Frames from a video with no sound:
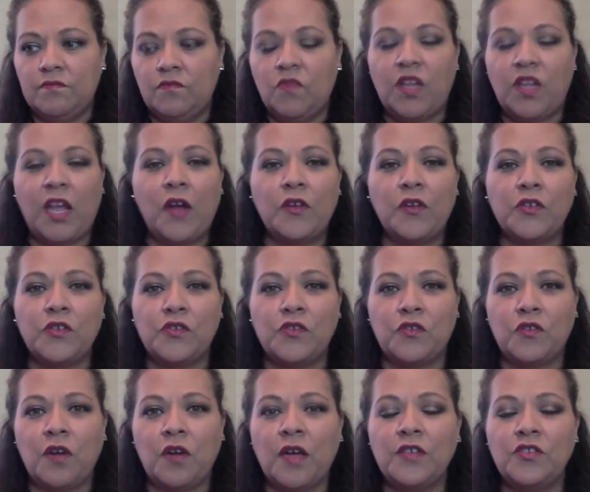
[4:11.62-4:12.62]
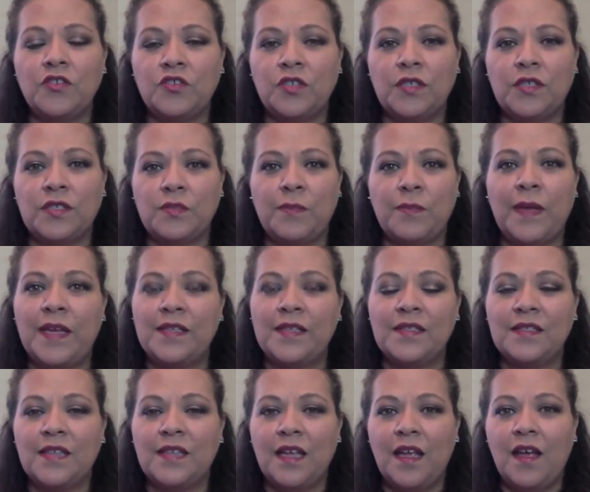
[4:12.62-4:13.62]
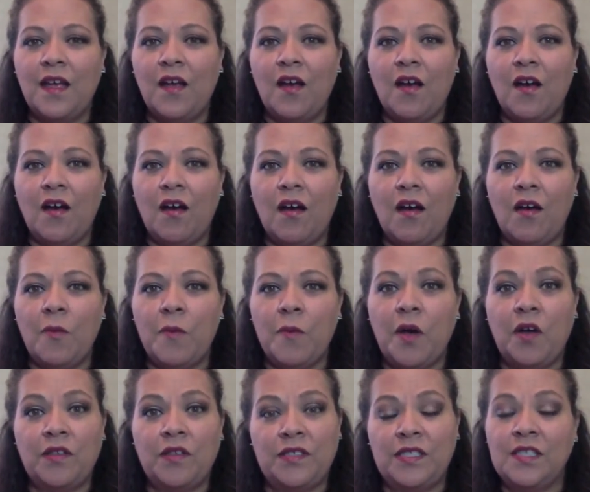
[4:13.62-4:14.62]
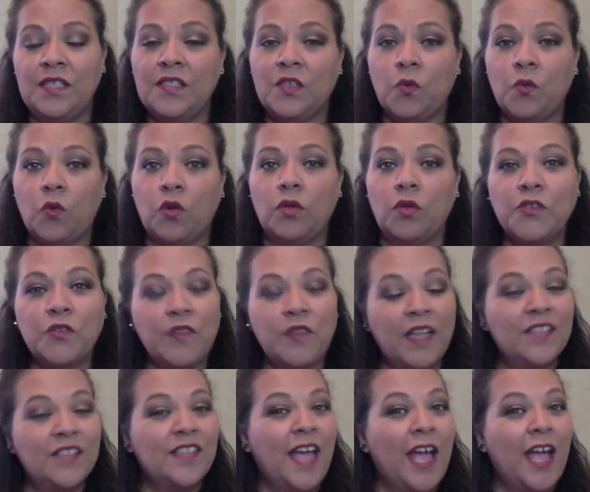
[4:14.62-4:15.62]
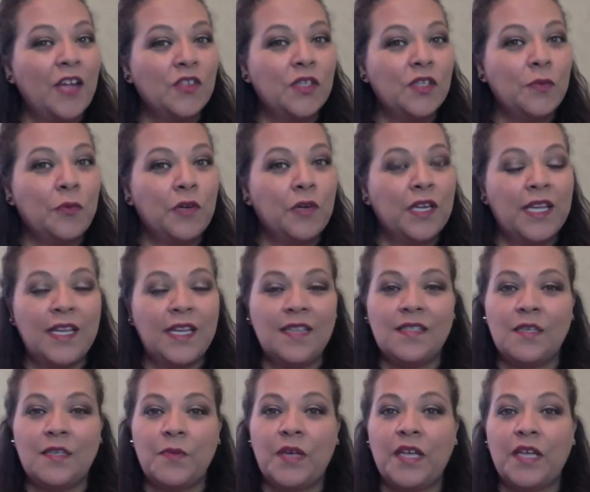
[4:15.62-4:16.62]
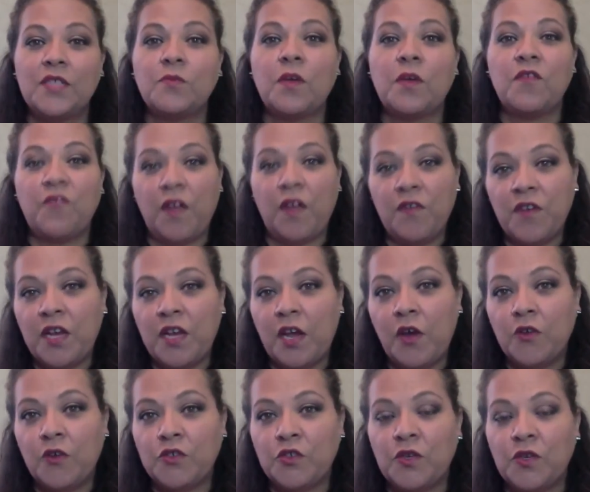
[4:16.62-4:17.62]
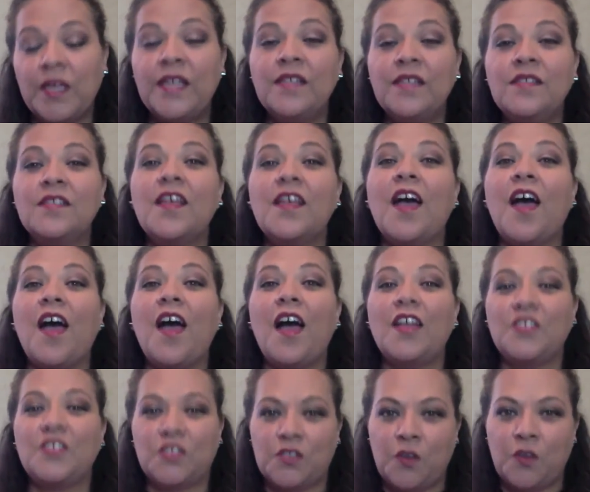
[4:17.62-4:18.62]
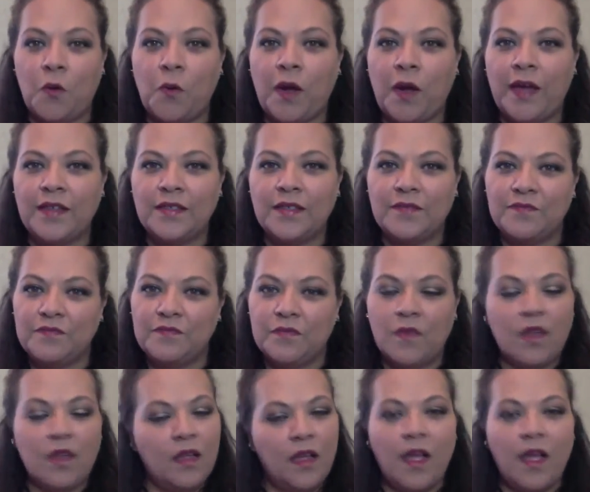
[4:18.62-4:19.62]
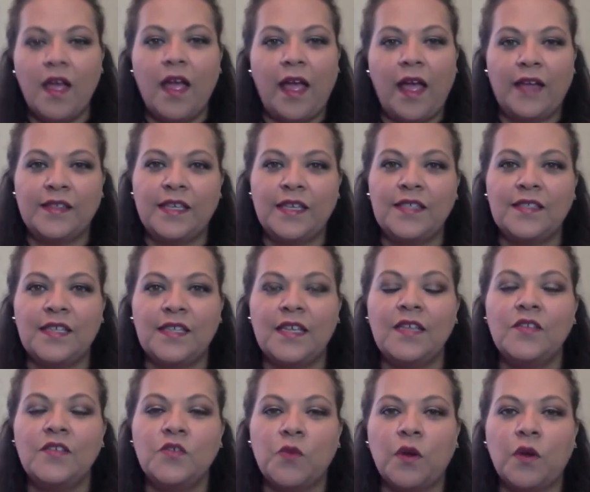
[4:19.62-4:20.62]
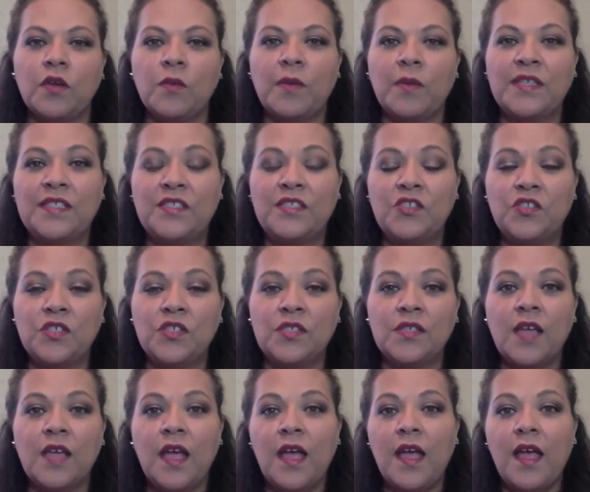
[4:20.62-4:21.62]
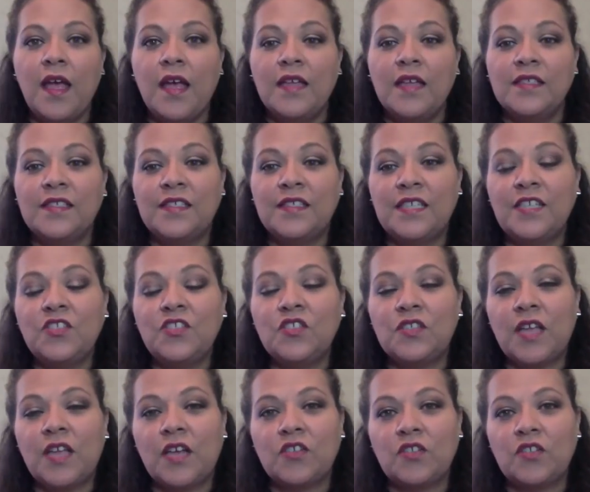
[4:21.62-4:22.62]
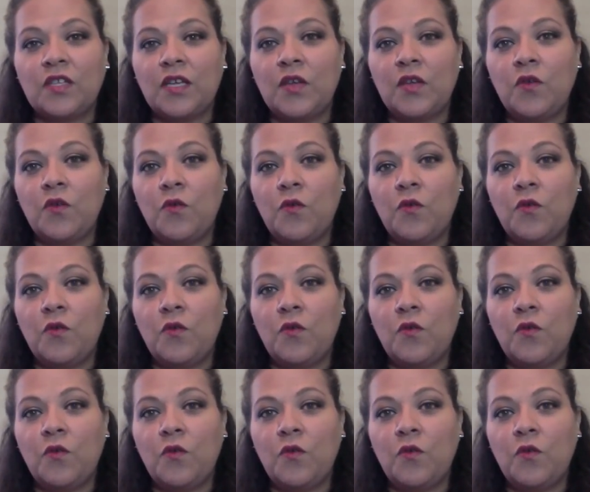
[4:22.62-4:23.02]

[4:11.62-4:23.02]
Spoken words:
the characters are not just based on Disney World. That's actually pretty easy because my favorite character is Snow White. As I sit, surrounded by Stitches. Stitch is actually